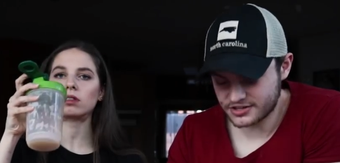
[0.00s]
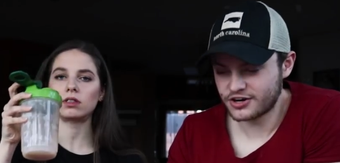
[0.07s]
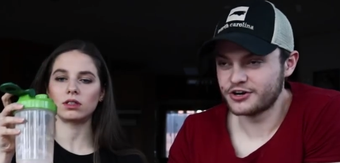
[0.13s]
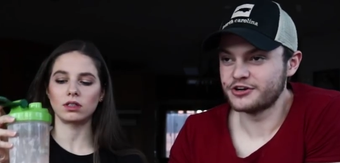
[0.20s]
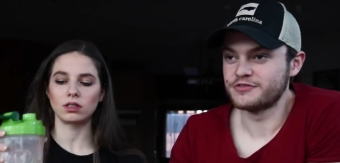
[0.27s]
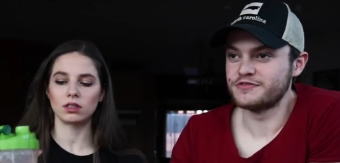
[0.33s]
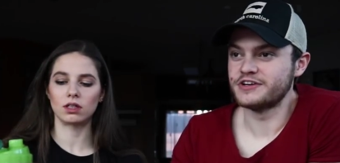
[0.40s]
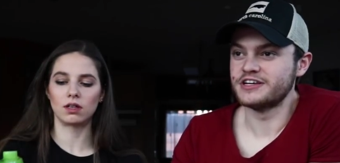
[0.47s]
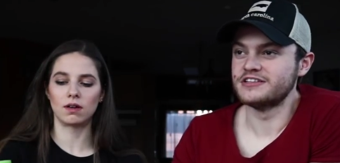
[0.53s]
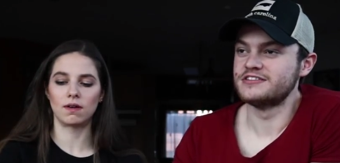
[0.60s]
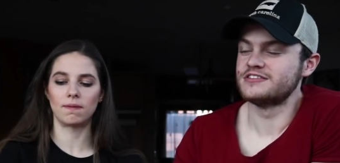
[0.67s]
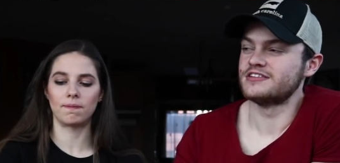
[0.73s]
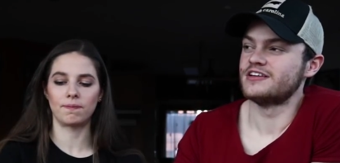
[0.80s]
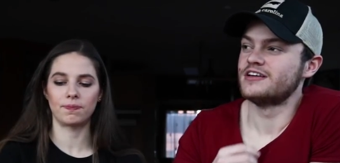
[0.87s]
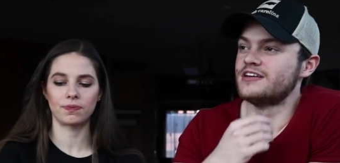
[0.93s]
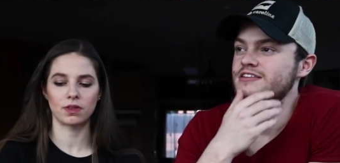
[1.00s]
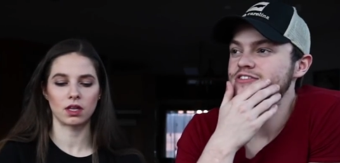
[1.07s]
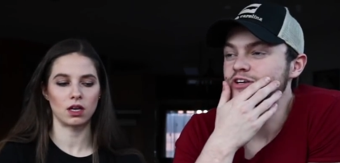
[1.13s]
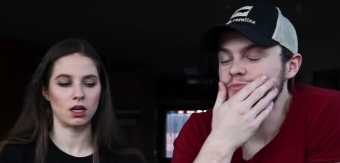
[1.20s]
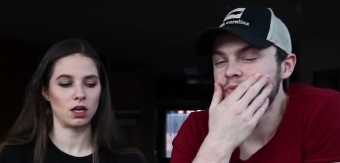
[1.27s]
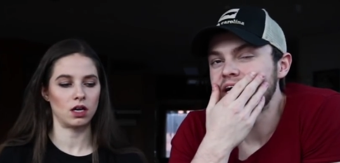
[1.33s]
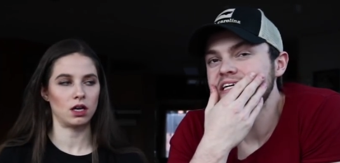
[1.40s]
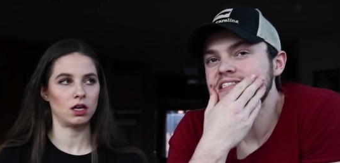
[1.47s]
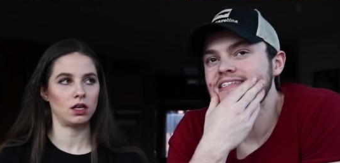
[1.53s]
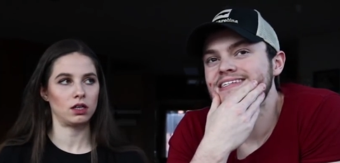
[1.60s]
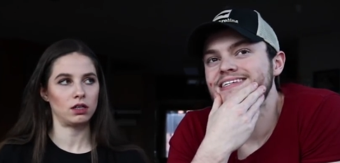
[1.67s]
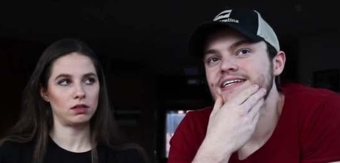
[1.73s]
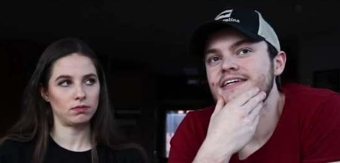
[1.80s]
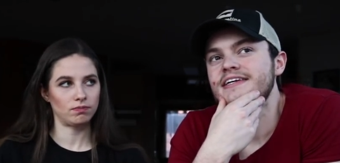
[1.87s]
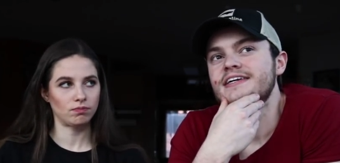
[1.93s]
Speaker 1: in all your vids? So
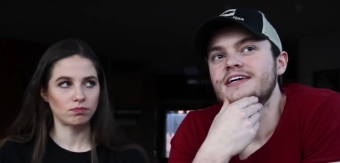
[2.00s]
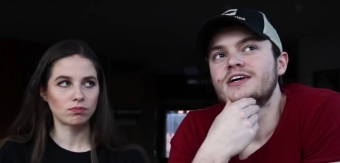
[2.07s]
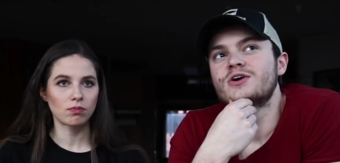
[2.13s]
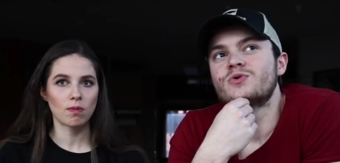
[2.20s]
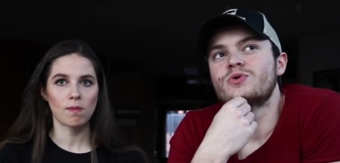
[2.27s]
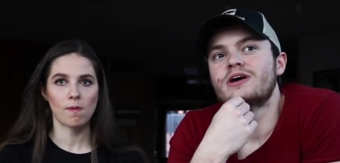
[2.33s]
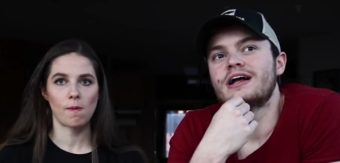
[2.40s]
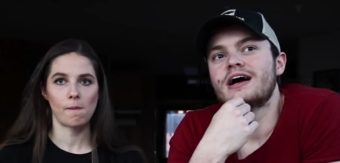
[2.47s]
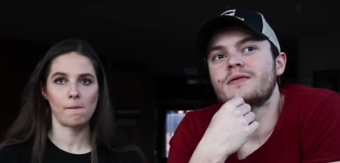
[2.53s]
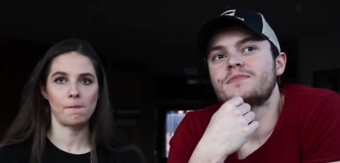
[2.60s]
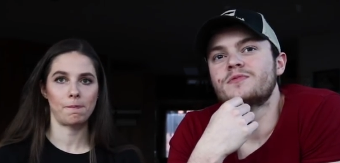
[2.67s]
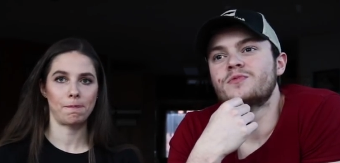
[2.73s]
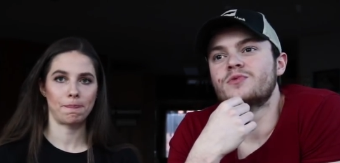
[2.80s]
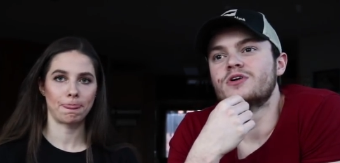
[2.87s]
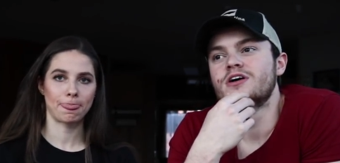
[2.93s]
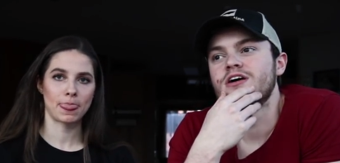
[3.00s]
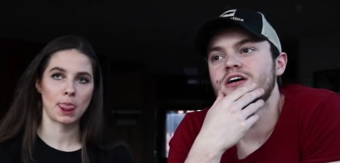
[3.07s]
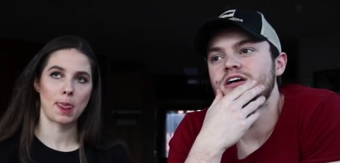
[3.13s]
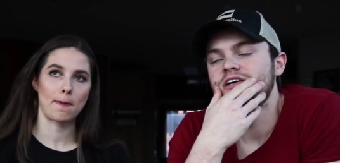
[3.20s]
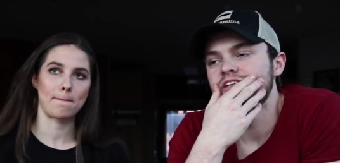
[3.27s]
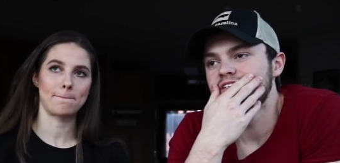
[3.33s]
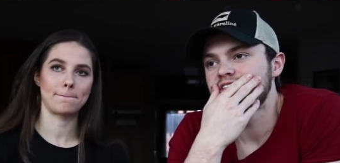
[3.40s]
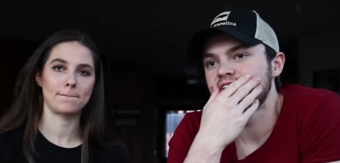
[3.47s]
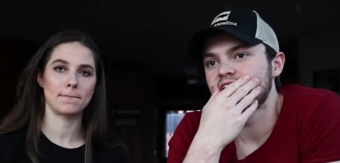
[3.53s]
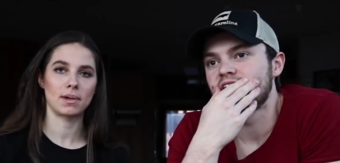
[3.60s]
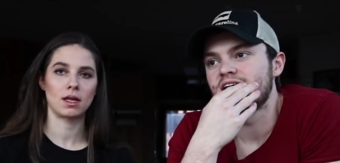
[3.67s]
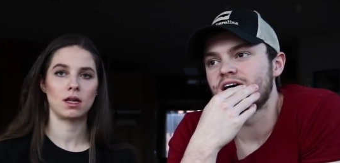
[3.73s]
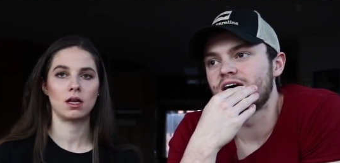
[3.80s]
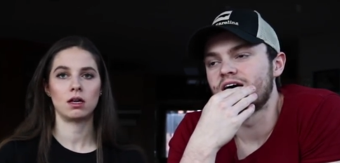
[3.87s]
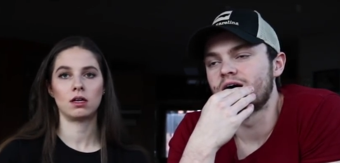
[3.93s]
basically what happened was
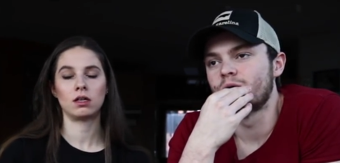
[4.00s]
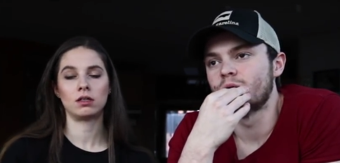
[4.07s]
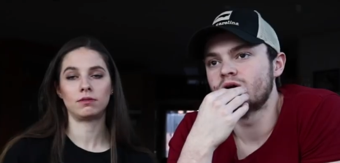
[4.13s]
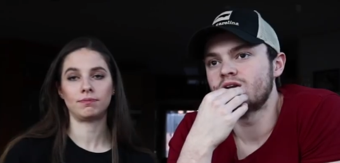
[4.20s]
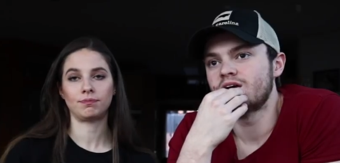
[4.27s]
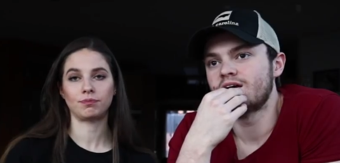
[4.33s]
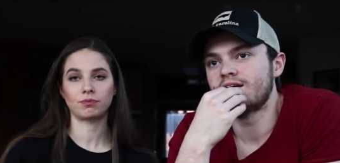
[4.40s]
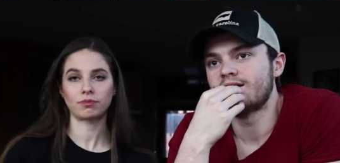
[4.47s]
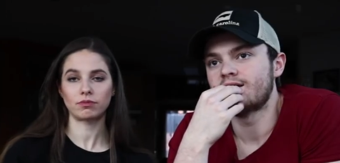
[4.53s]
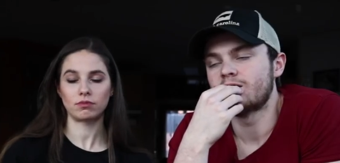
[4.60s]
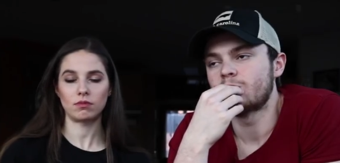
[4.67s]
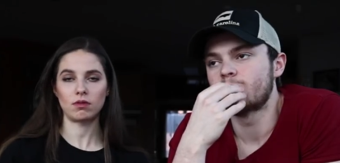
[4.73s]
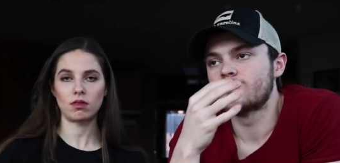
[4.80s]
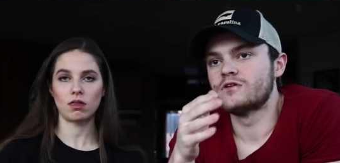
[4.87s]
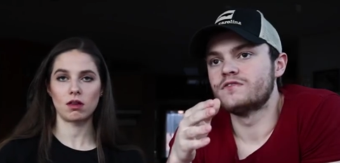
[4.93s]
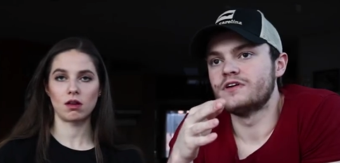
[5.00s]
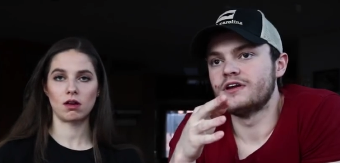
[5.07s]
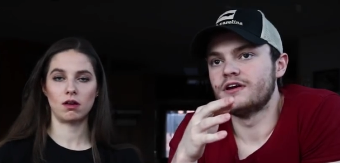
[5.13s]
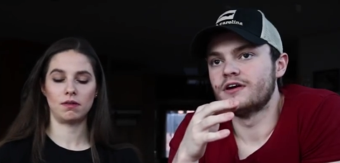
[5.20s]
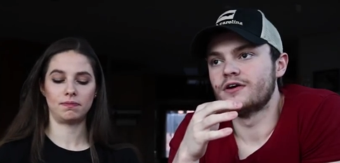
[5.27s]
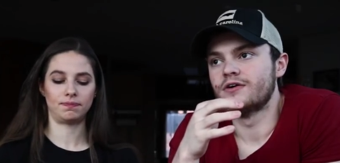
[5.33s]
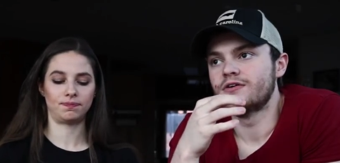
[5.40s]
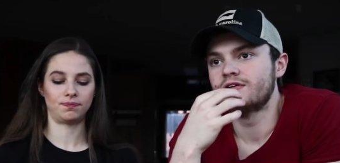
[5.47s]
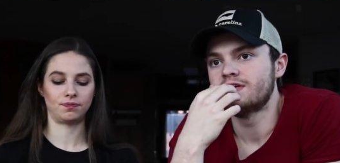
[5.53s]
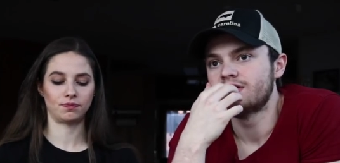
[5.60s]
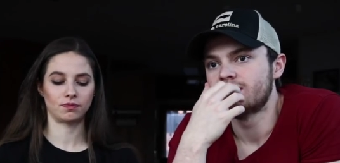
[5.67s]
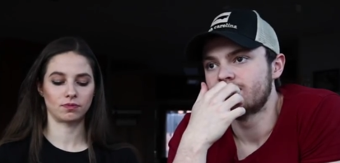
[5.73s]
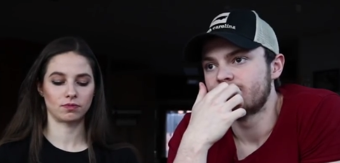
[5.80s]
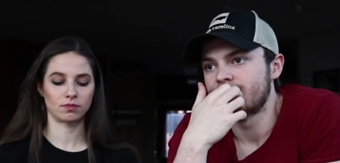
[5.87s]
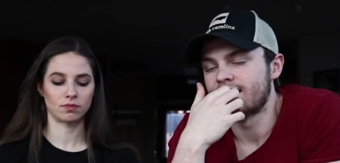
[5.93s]
one day I recorded a video
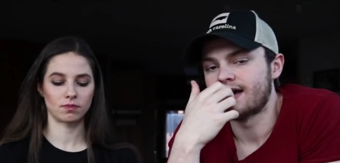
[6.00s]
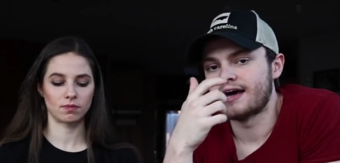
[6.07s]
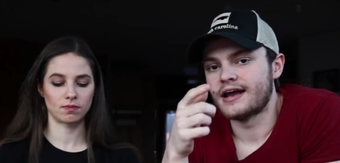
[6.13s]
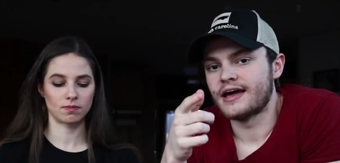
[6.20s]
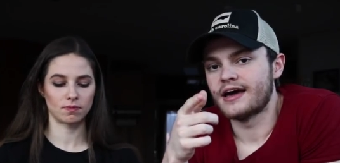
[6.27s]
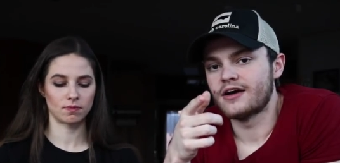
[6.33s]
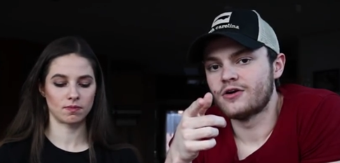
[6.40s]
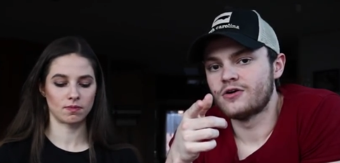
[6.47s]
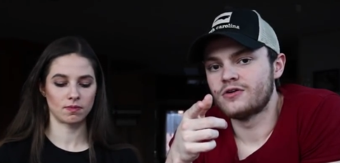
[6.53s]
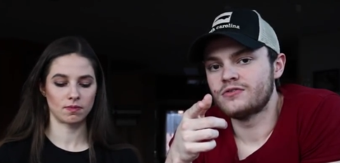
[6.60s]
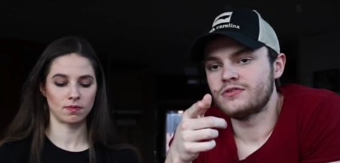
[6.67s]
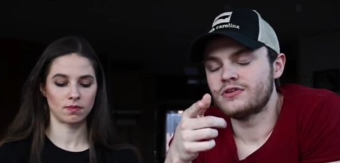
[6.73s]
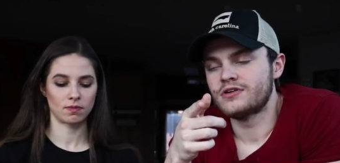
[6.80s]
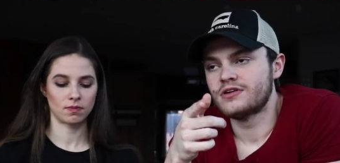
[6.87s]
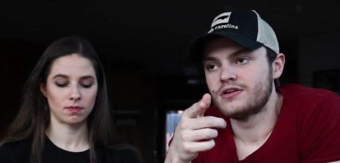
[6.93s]
and had a hat on.